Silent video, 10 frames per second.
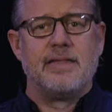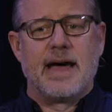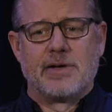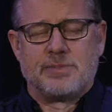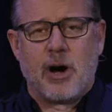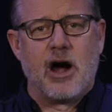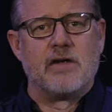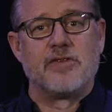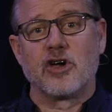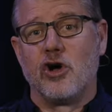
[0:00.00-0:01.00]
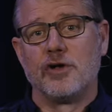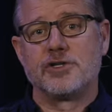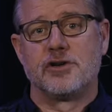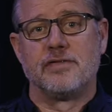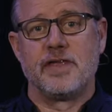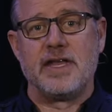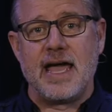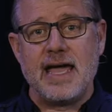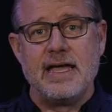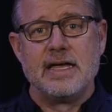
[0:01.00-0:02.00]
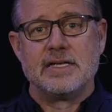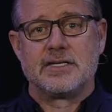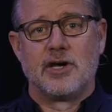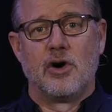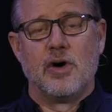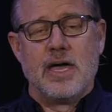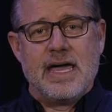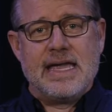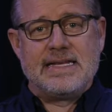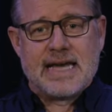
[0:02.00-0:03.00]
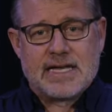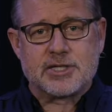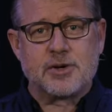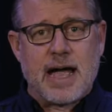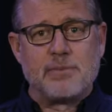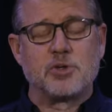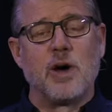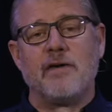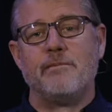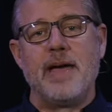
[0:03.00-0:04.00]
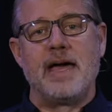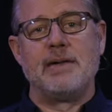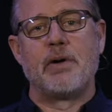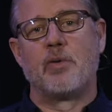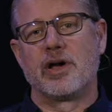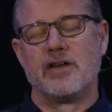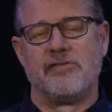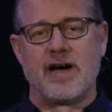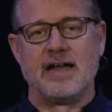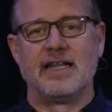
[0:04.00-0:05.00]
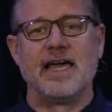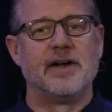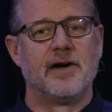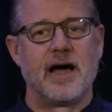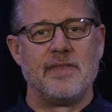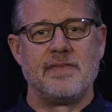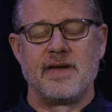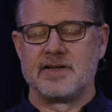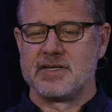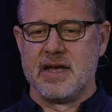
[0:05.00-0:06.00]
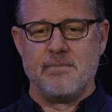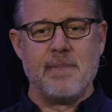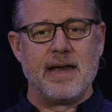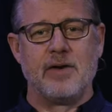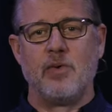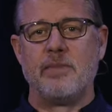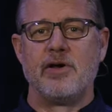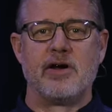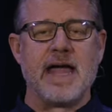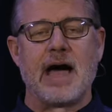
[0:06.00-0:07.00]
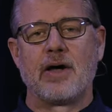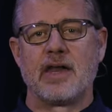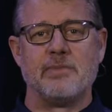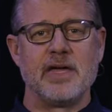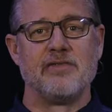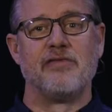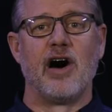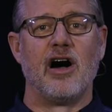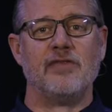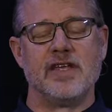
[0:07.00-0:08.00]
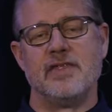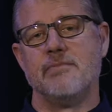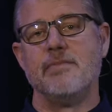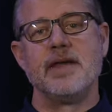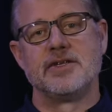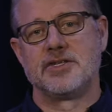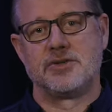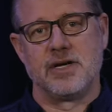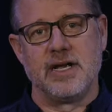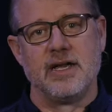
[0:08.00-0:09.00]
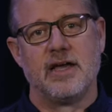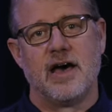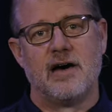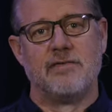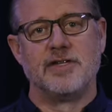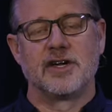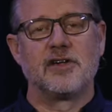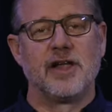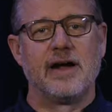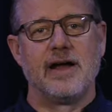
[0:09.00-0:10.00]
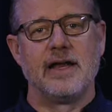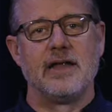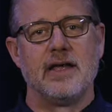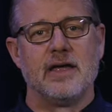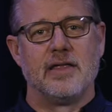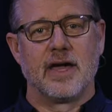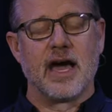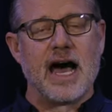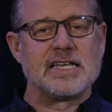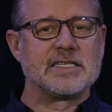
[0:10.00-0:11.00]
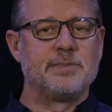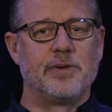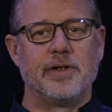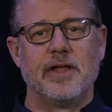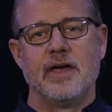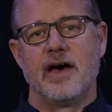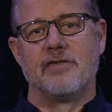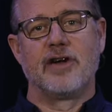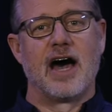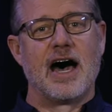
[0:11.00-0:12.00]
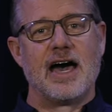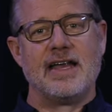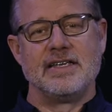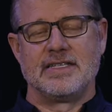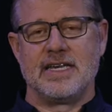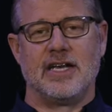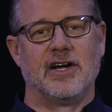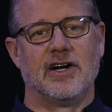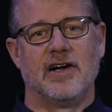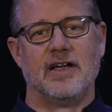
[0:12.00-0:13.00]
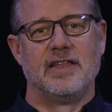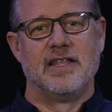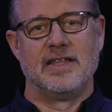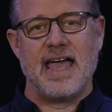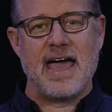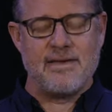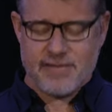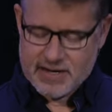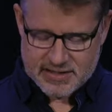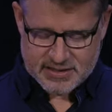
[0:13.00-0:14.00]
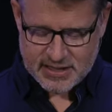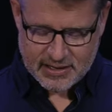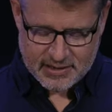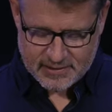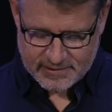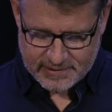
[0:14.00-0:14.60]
That was part of the culture of the day. So he does grab 12 men, but we're going to find later on there's men and women are now going to be involved in the ministry of declaring the gospel of God is here, that heaven is near.